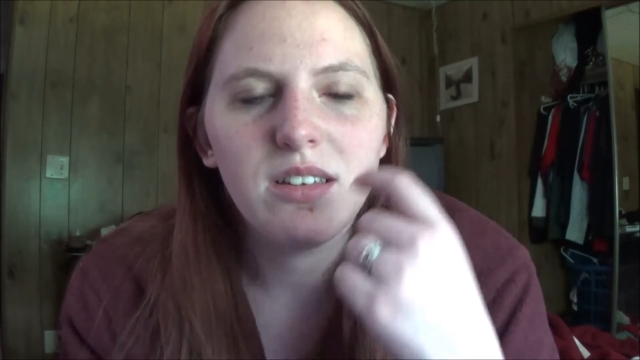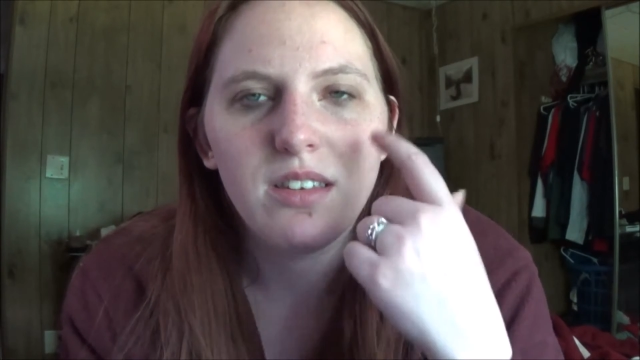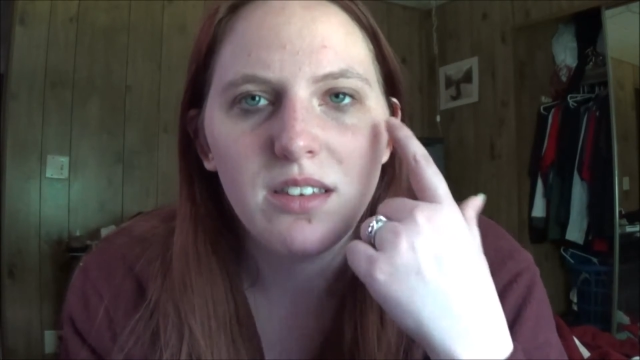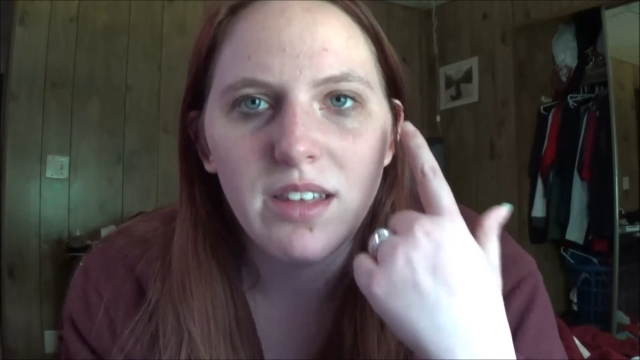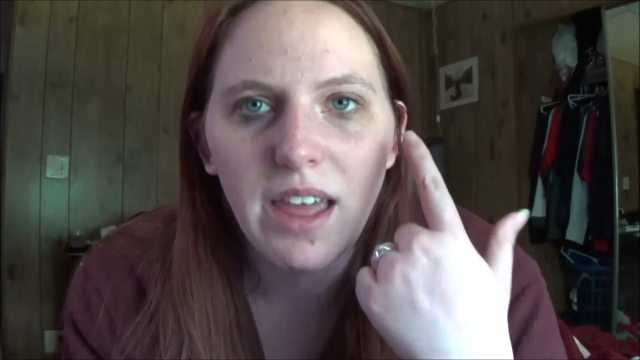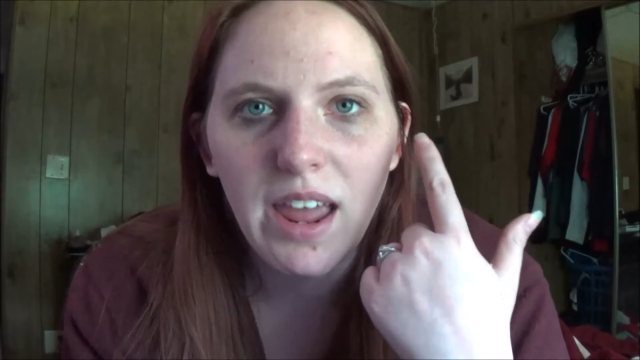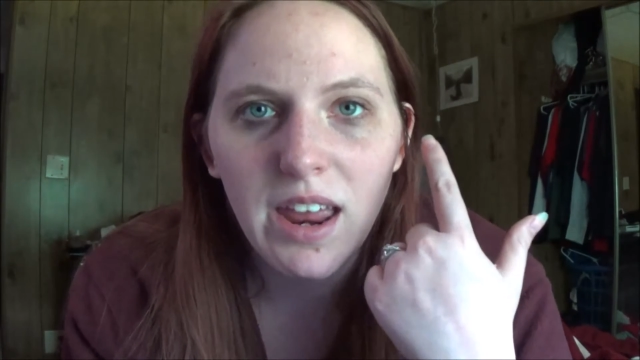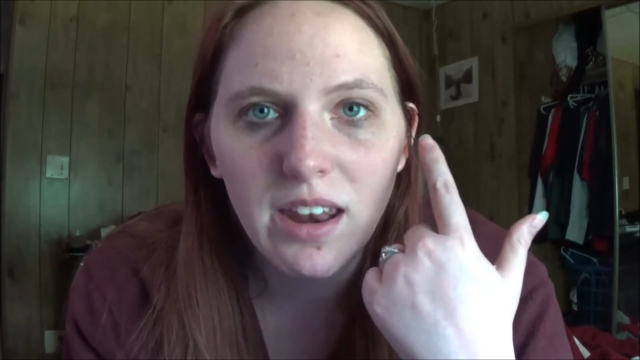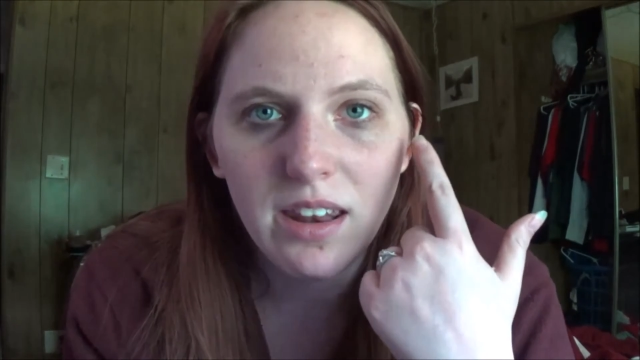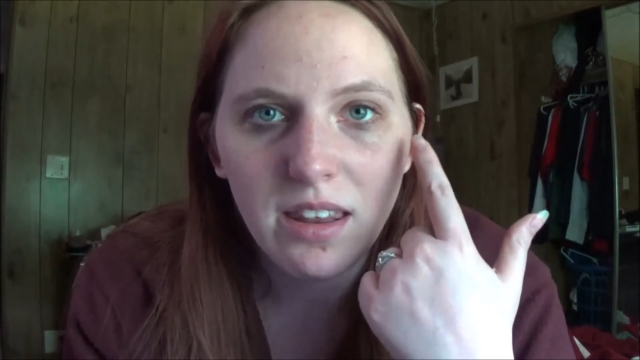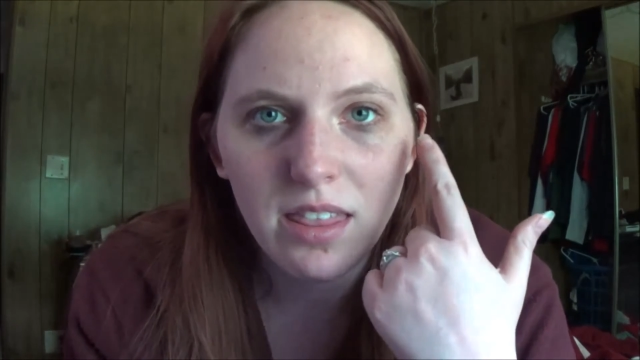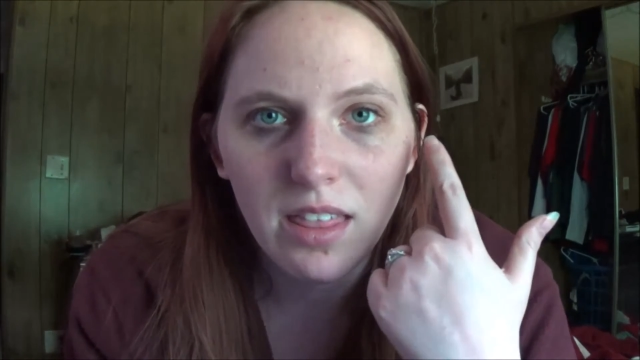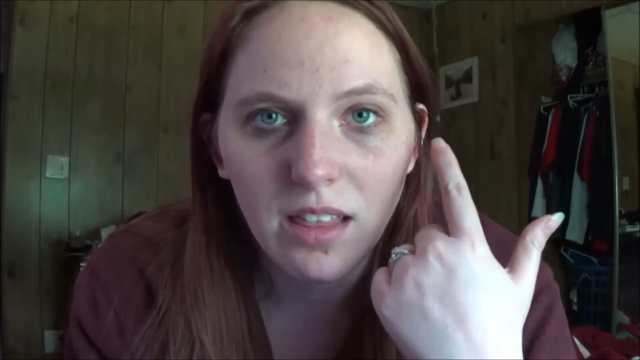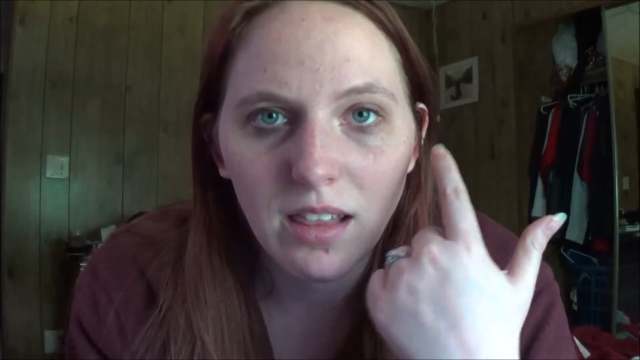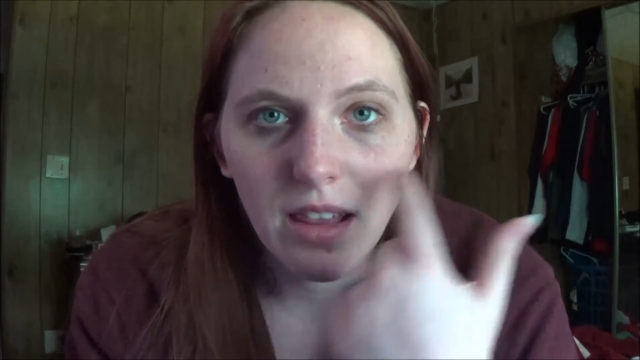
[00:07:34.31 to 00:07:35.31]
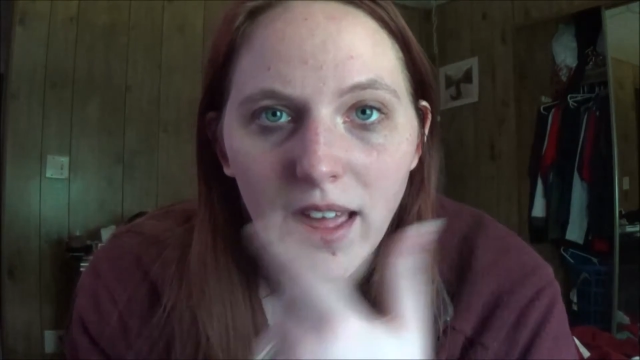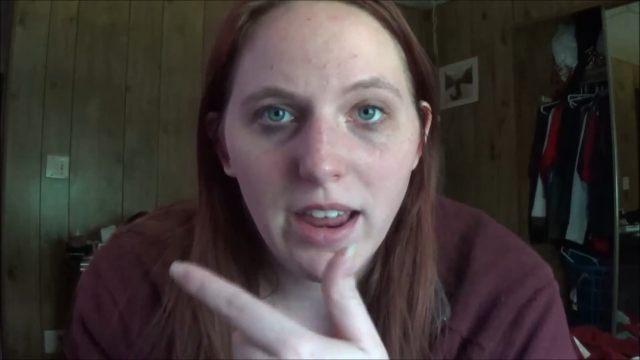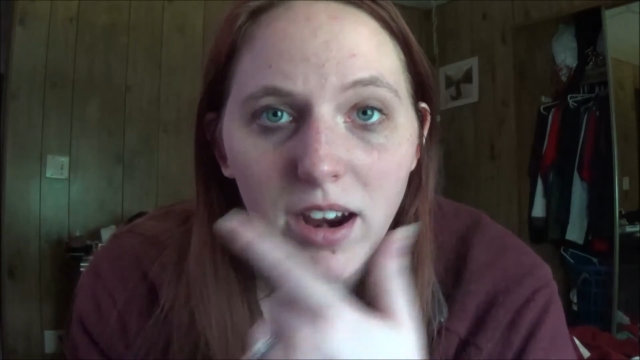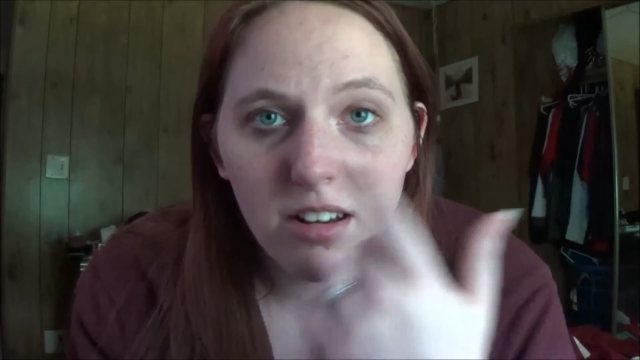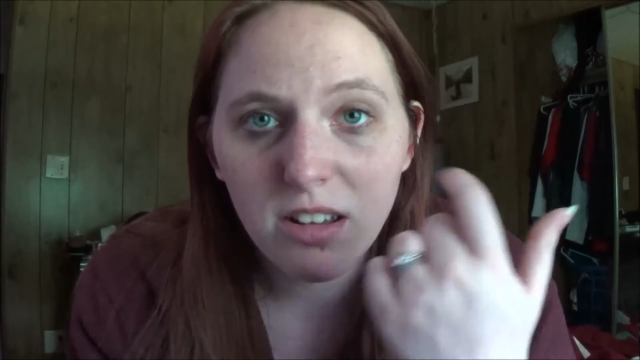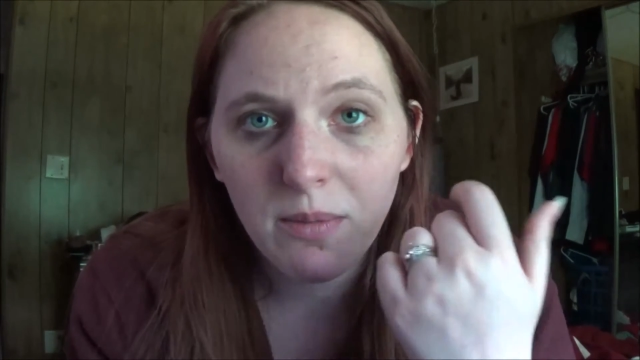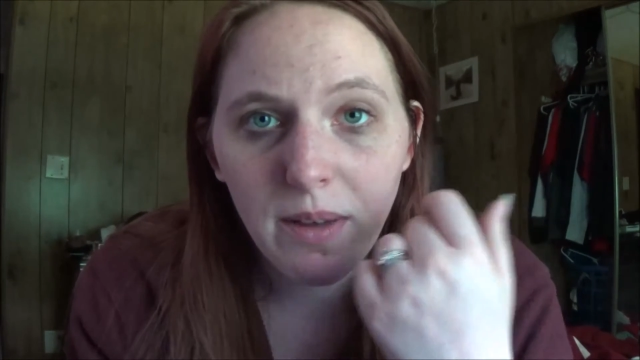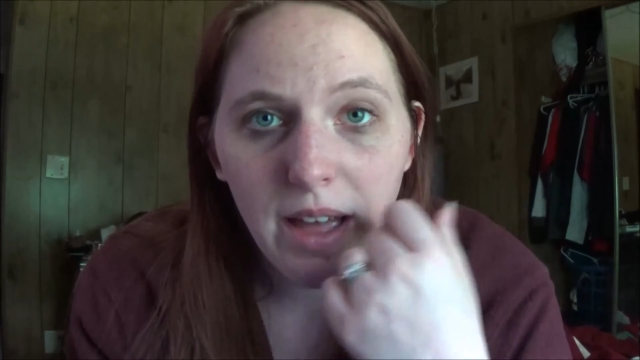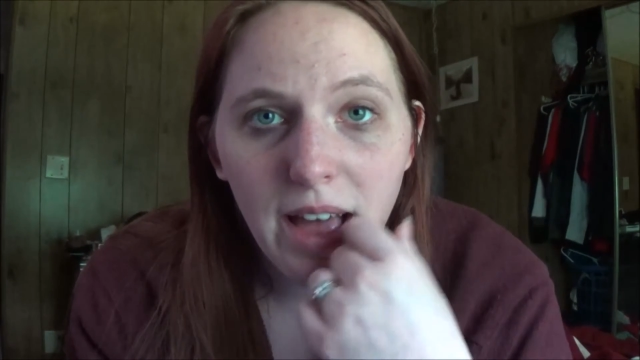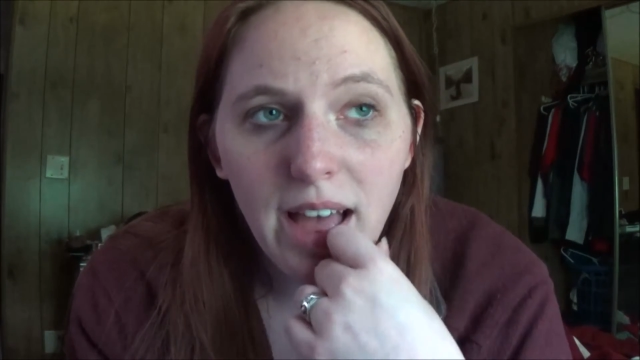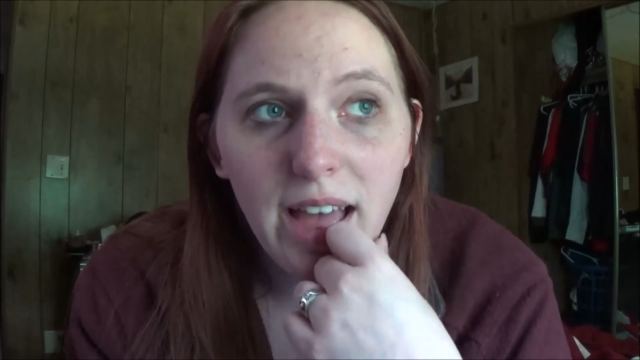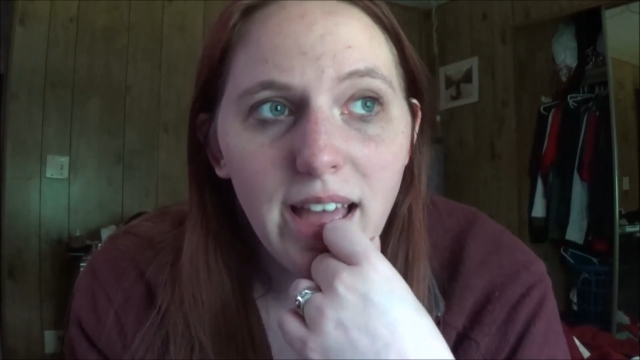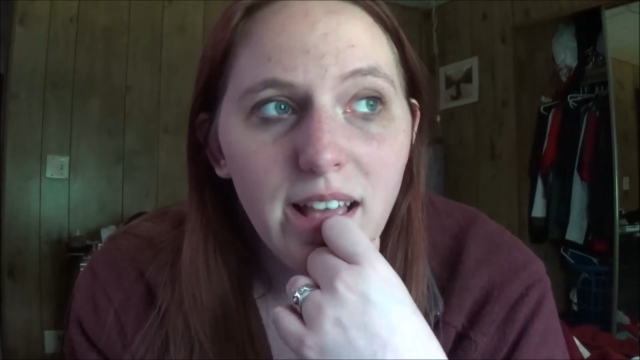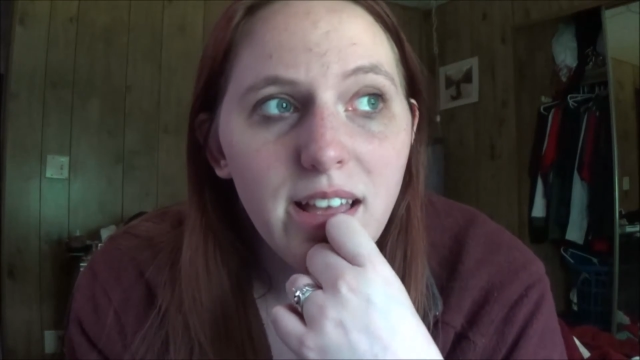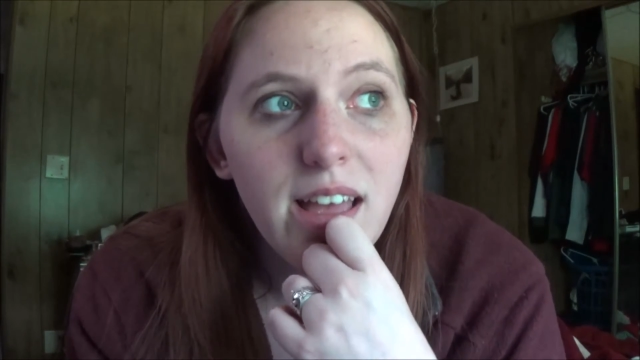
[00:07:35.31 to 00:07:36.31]
scan the layers of my
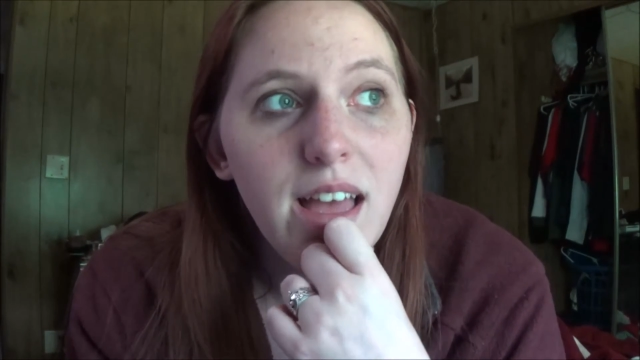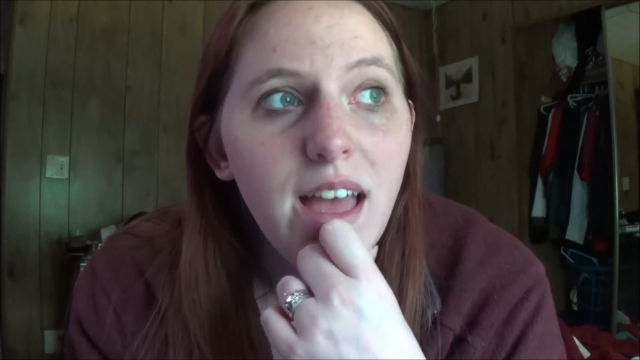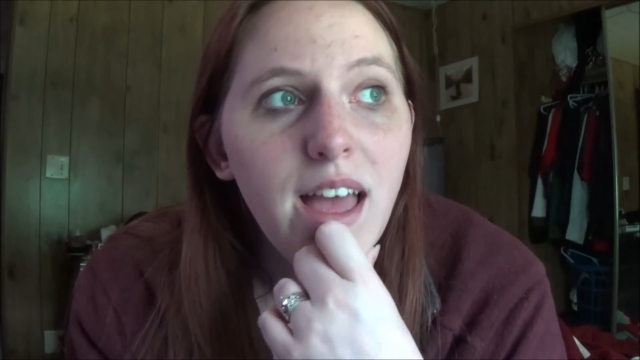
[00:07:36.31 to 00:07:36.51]
eye.